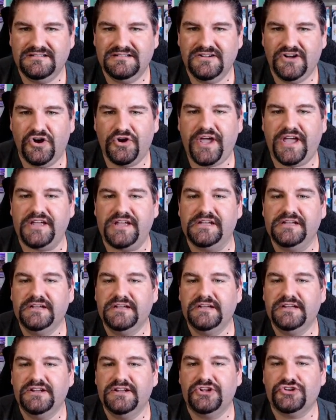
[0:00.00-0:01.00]
Okay,
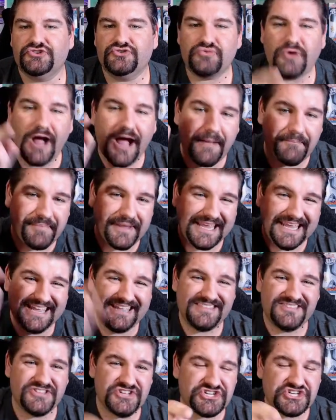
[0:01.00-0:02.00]
drop
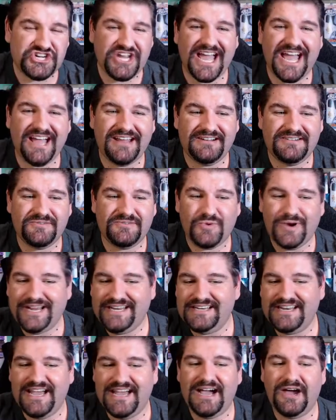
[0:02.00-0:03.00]
in the chat right
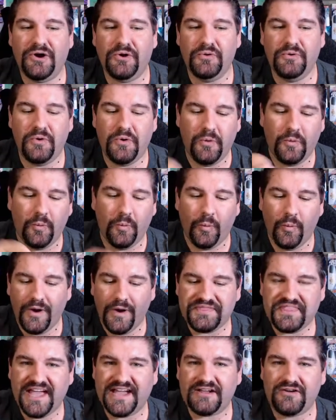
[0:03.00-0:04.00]
now
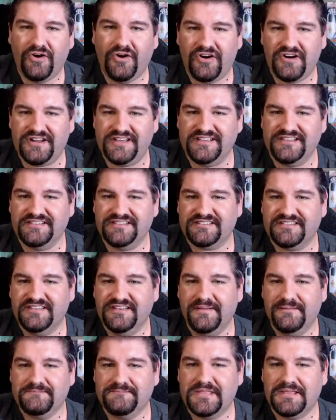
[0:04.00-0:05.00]
what that card is.
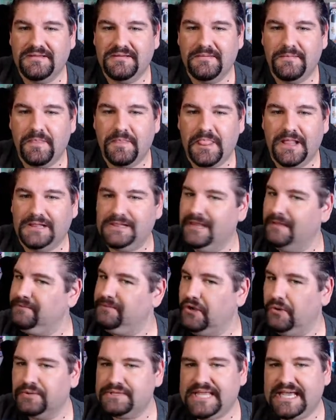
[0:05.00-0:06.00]
Let me
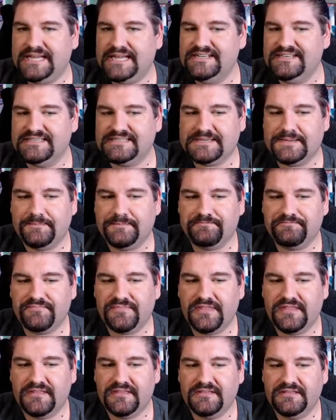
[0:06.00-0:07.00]
know what that is.
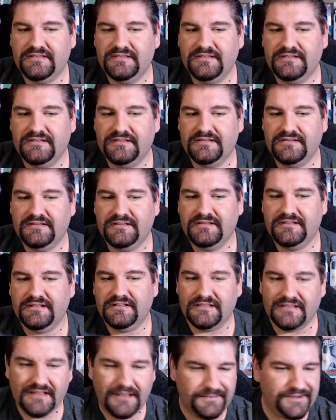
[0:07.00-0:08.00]

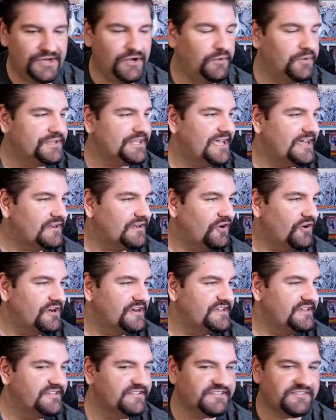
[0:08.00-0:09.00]
Let me know what that card
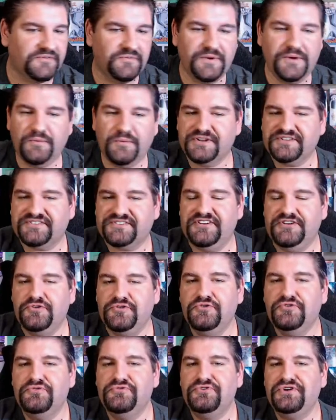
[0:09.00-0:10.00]
is. We want to see
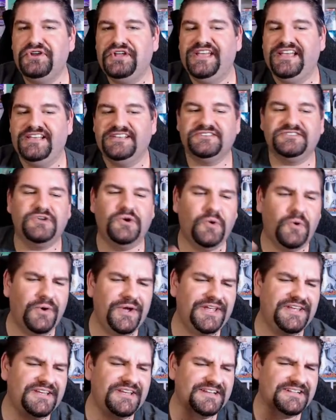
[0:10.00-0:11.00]
who is
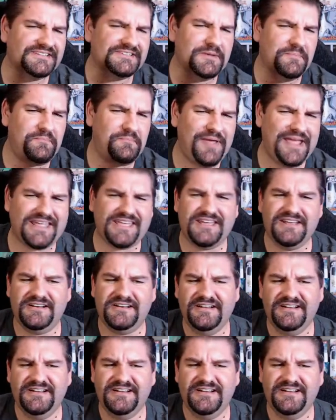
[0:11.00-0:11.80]
going to pick it.